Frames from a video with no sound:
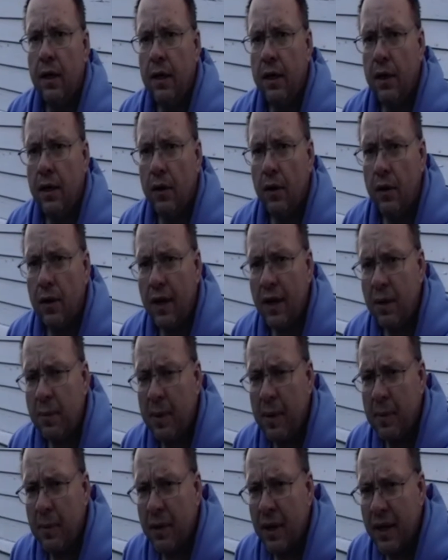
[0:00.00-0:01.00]
You know, a lot of
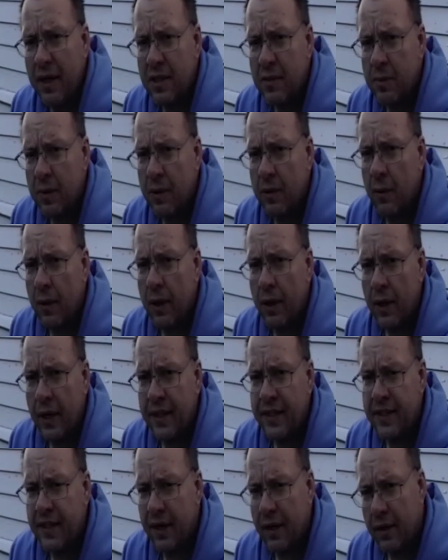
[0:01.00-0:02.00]
people ask me why I
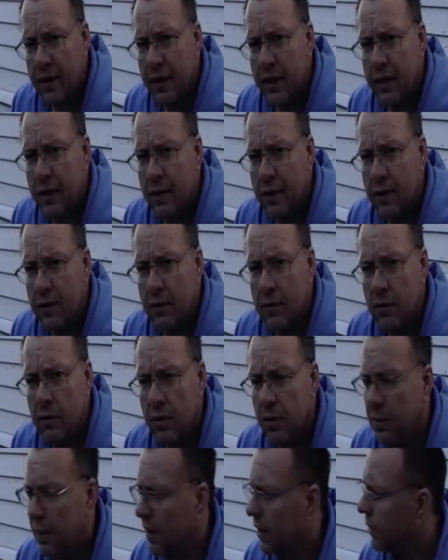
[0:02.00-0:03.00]
sit out here
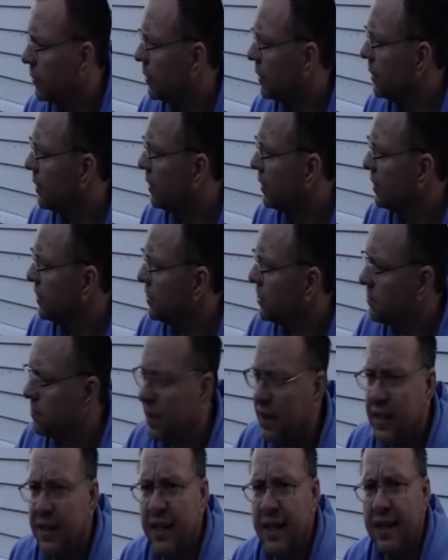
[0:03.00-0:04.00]
with my grill and just
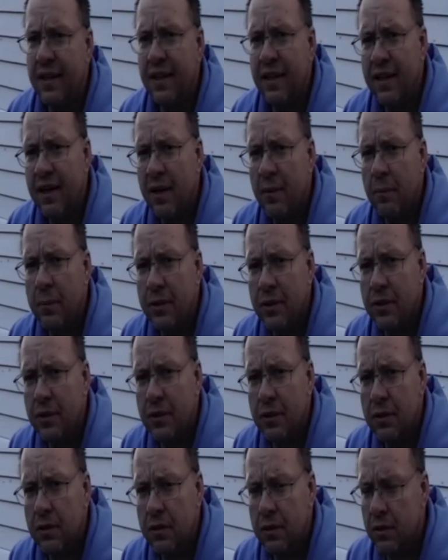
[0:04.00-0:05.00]
maintain the
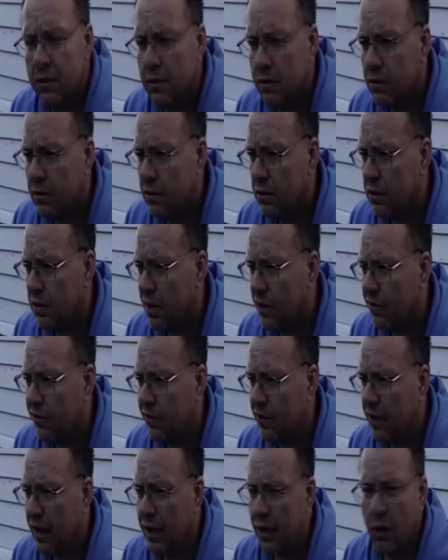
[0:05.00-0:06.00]
temperature and stuff,
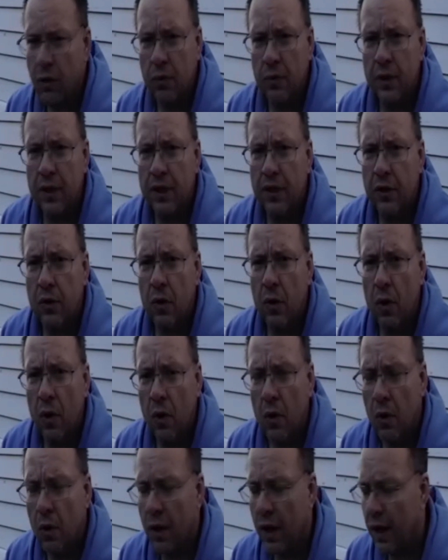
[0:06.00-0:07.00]
and I don't really do a
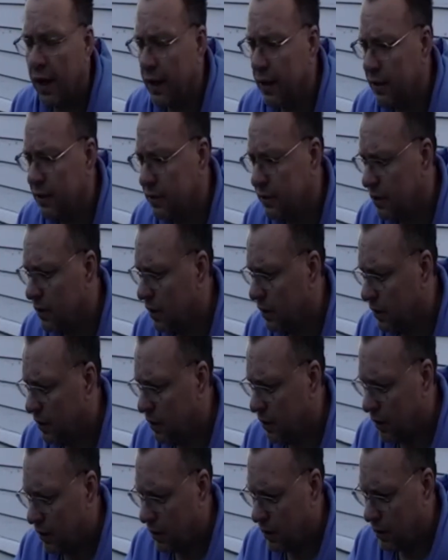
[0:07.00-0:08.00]
whole lot.
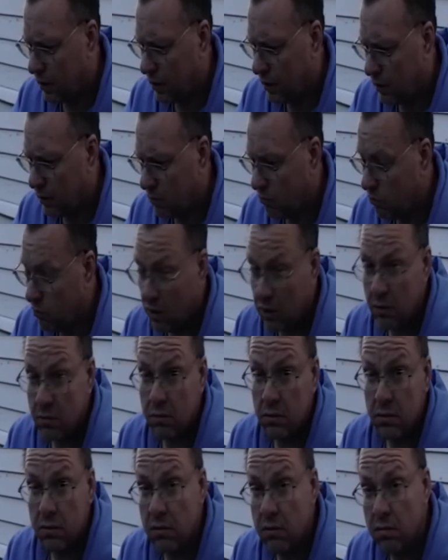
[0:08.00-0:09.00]
Well,
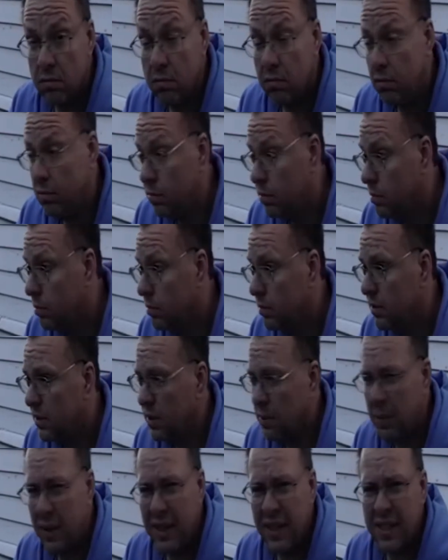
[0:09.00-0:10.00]

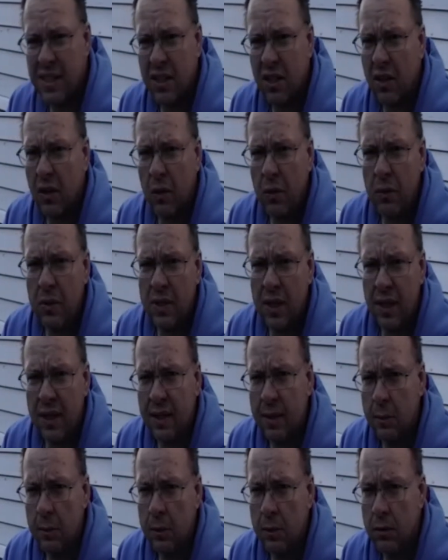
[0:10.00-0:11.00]
to me it's alone
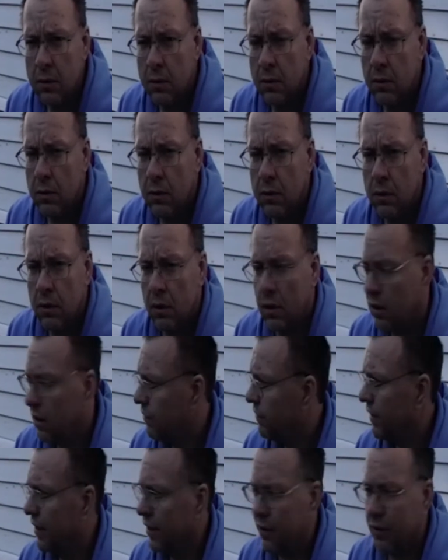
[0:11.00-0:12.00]
time.
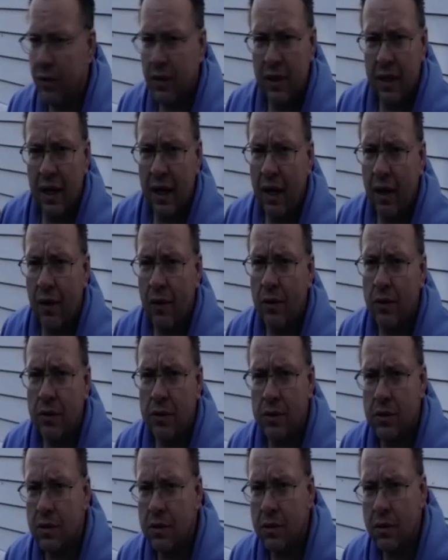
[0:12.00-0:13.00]
If I go in the
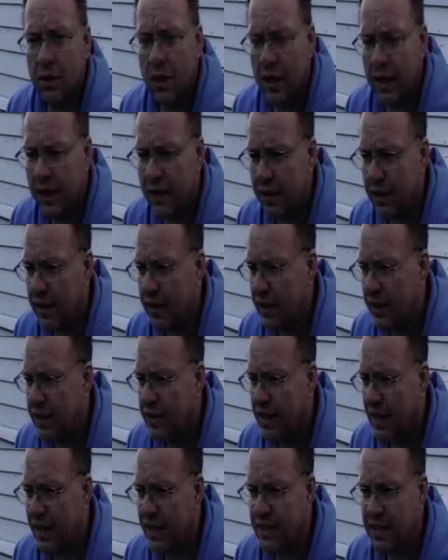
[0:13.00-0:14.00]
house, I got the
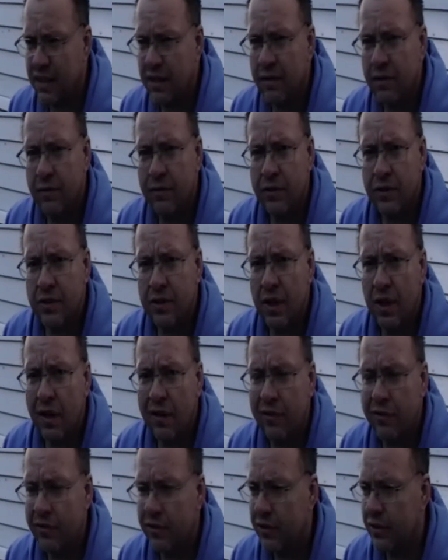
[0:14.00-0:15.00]
kids asking for
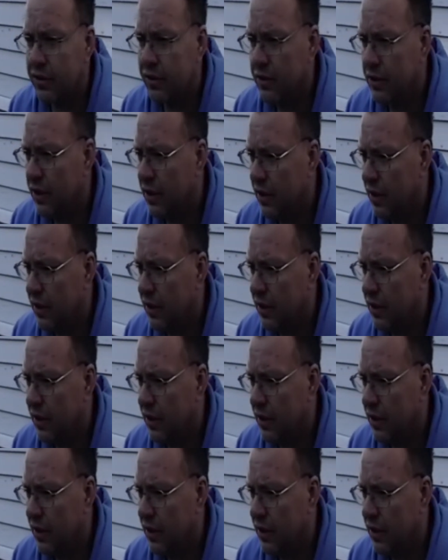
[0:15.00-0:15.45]
stuff, and